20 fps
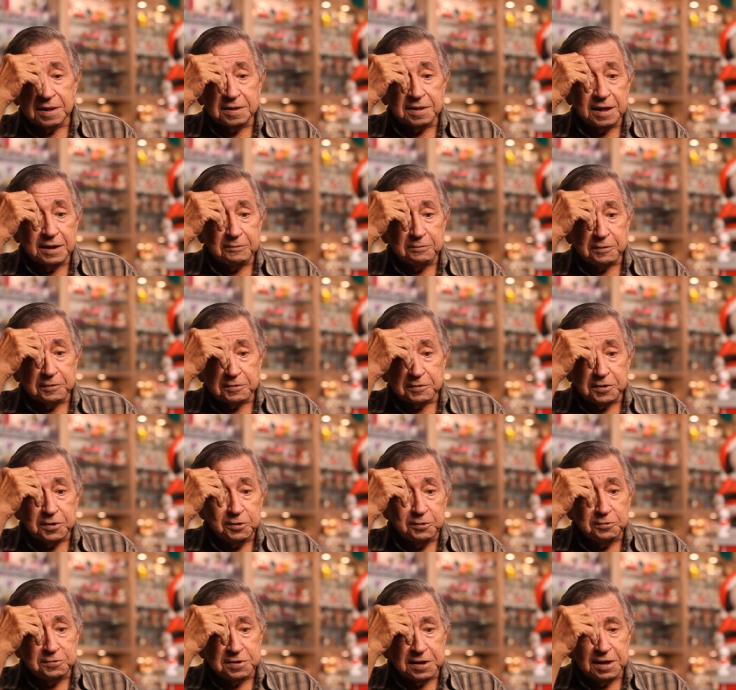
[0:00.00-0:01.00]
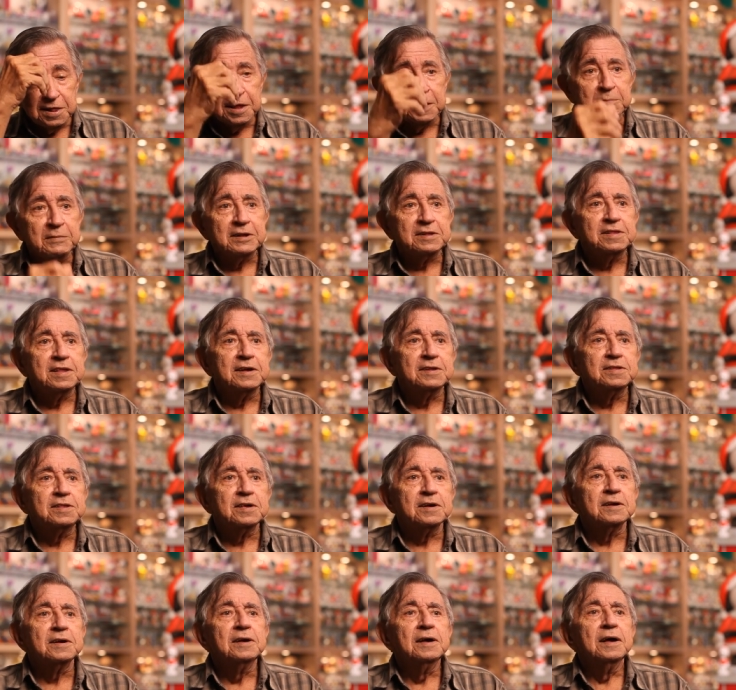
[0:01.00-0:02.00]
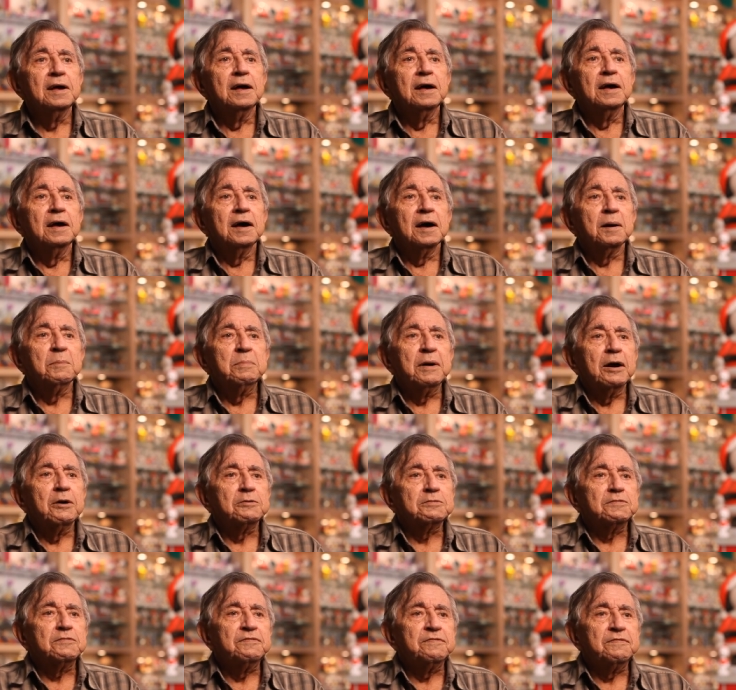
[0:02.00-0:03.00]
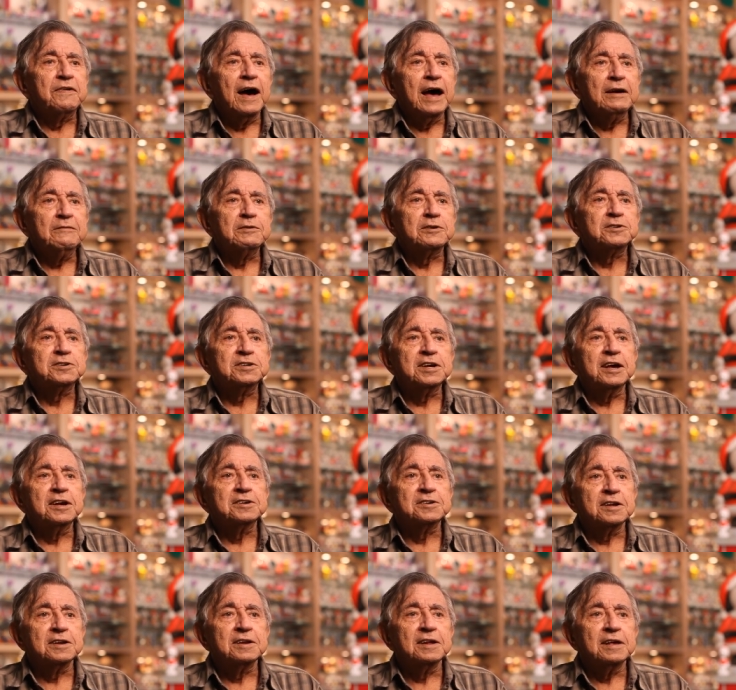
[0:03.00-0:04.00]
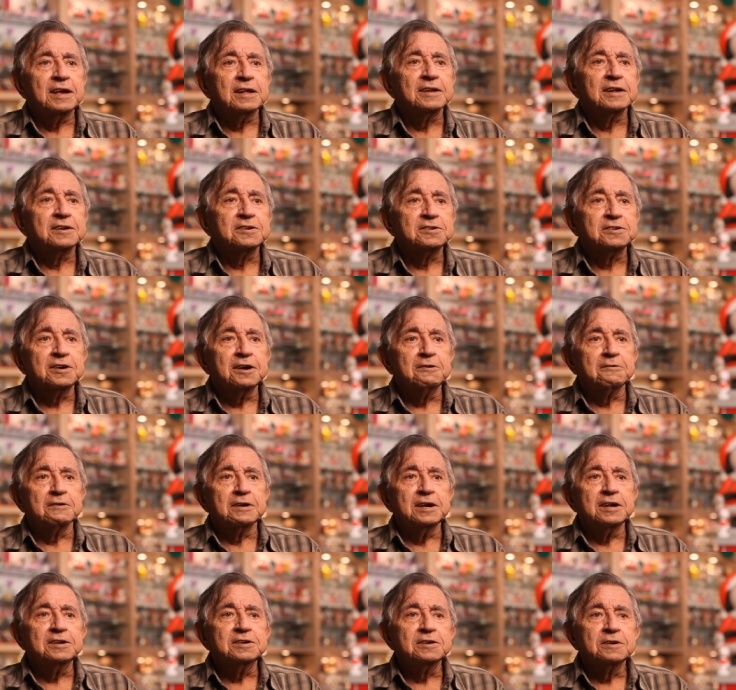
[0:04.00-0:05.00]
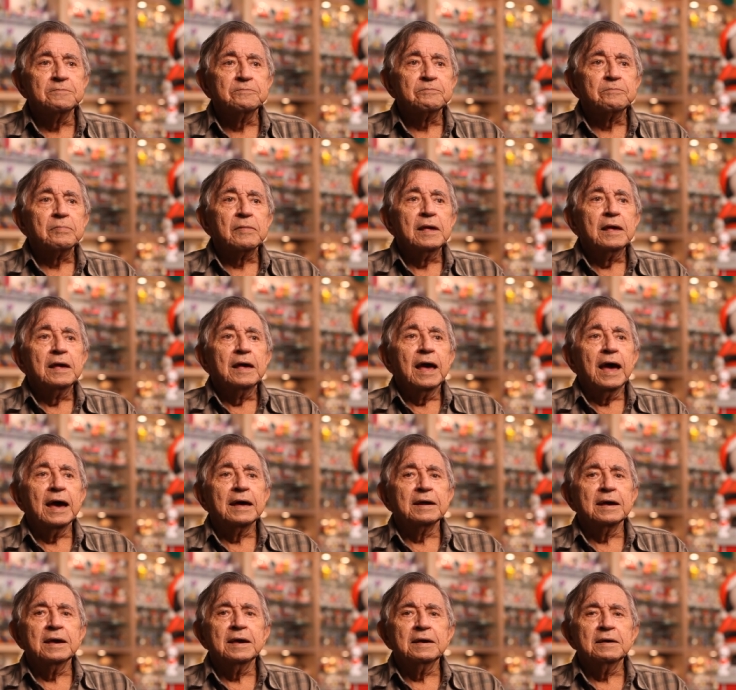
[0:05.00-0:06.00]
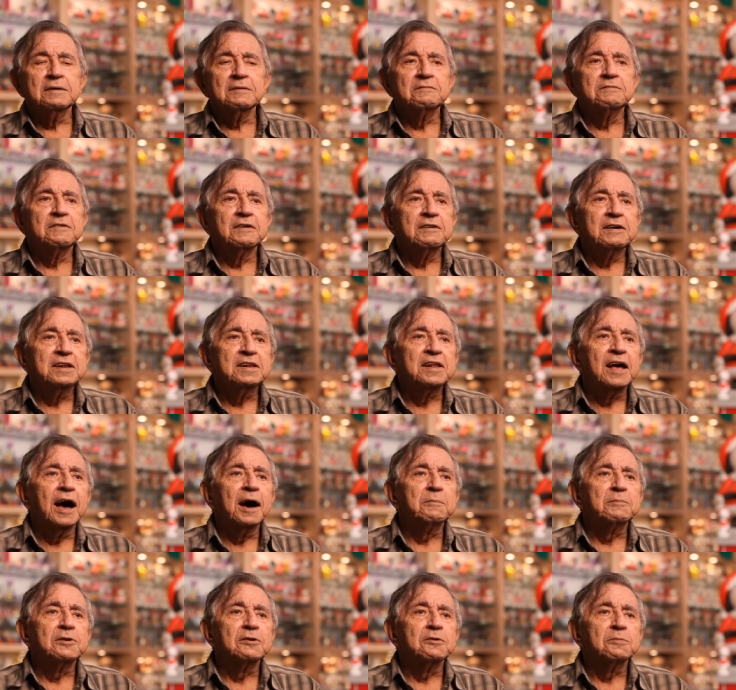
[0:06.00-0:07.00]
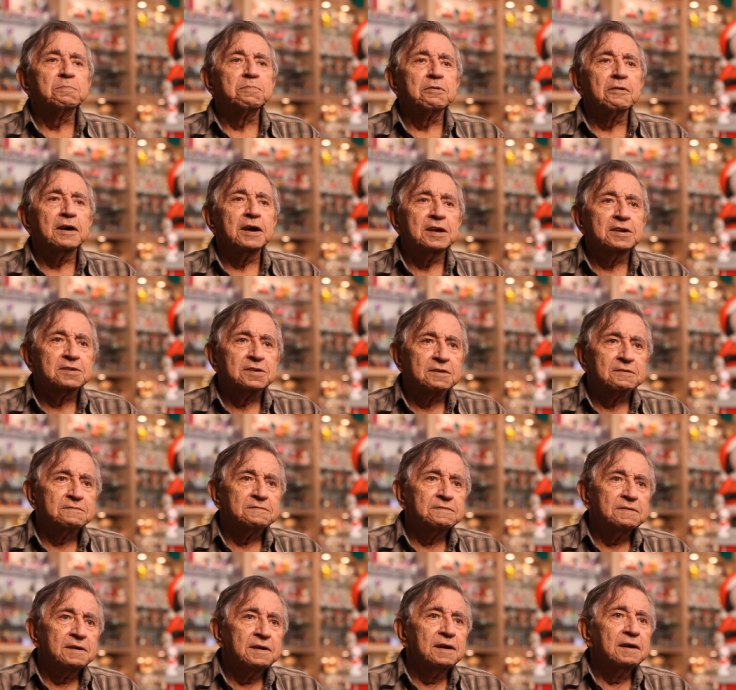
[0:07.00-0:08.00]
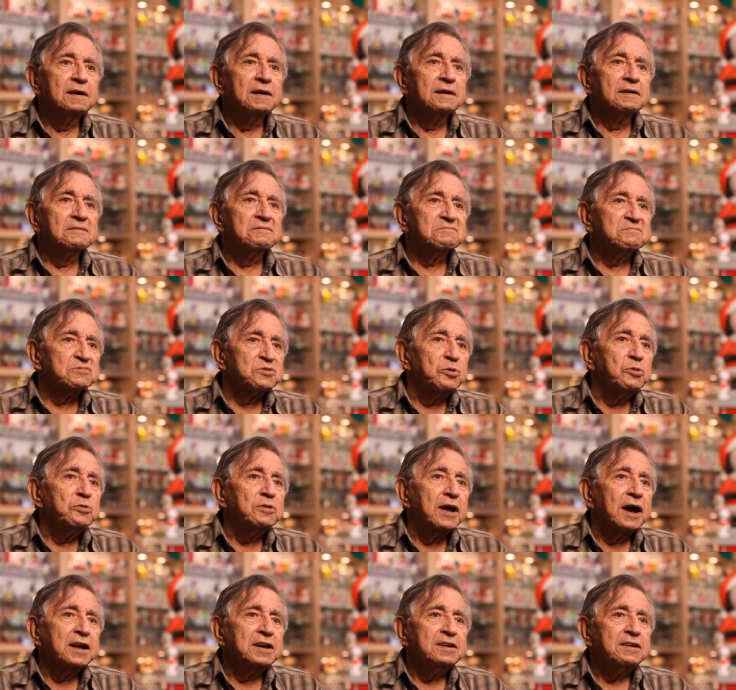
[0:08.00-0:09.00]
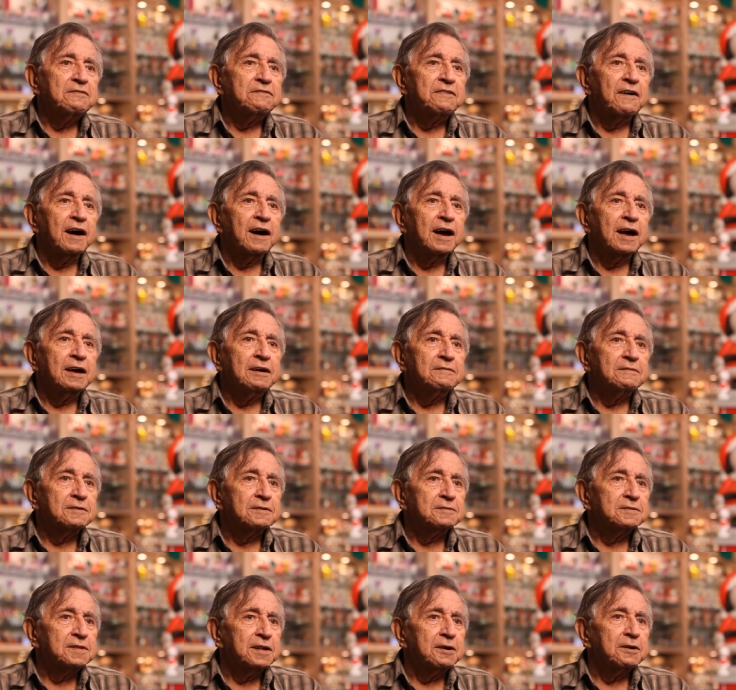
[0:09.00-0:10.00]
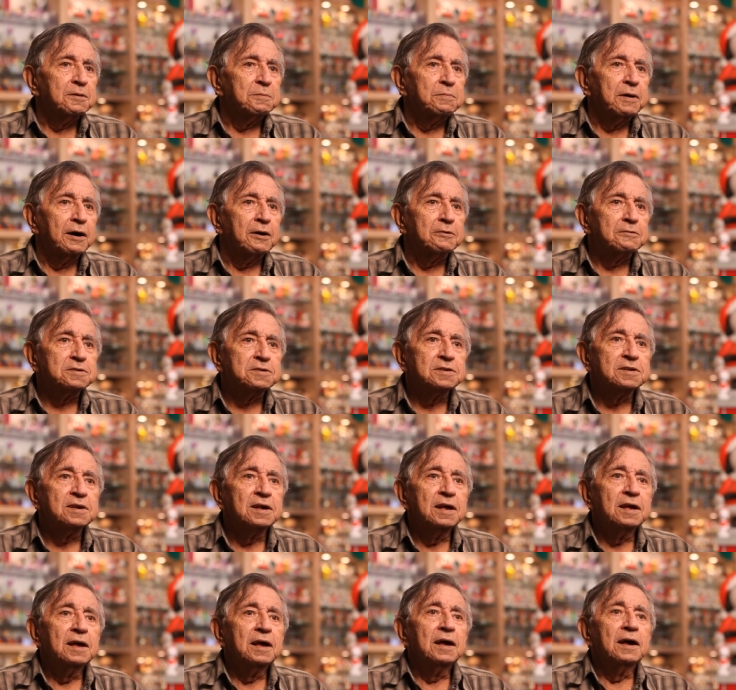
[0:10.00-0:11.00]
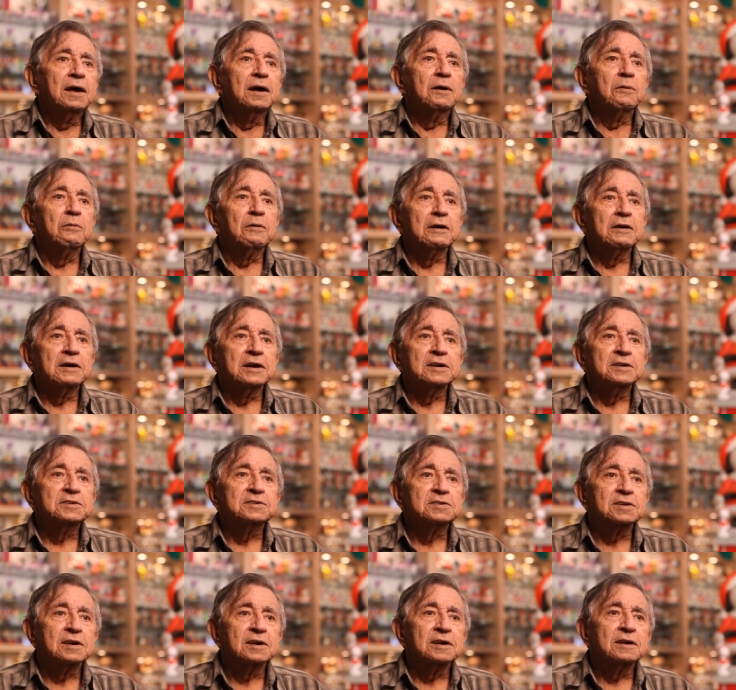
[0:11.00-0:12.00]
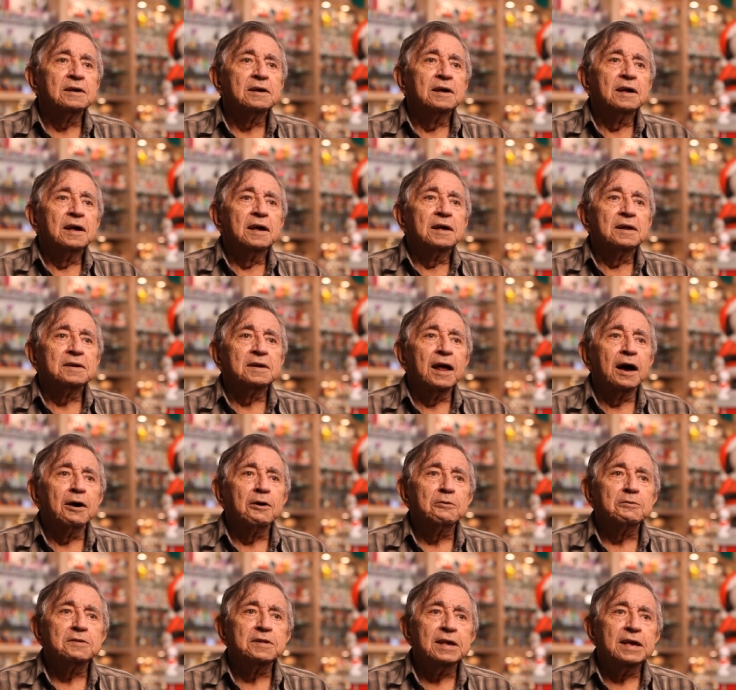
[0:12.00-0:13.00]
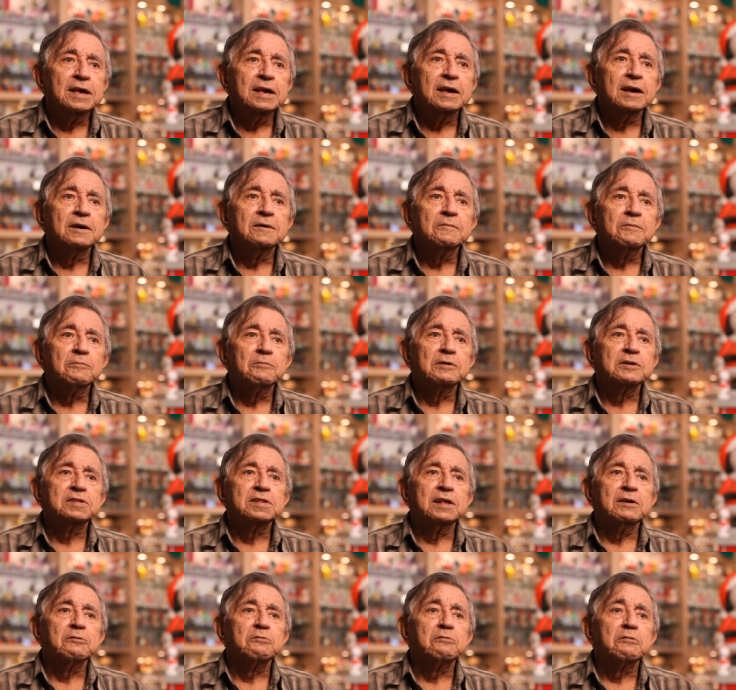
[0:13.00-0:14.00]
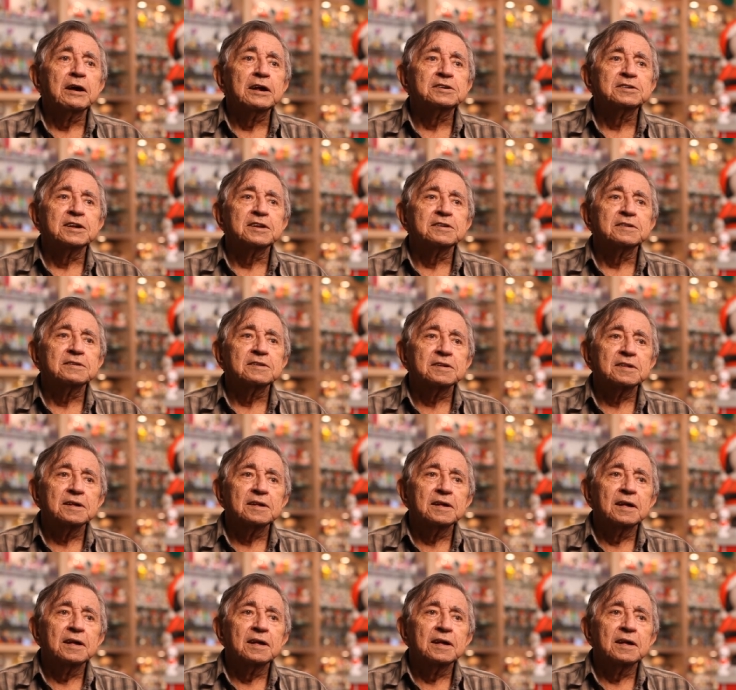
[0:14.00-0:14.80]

th- they were usually limited to about five or six in, in a series at a very nominal price of two ninety five or thereabouts, whereas uh, now the uh, with the resin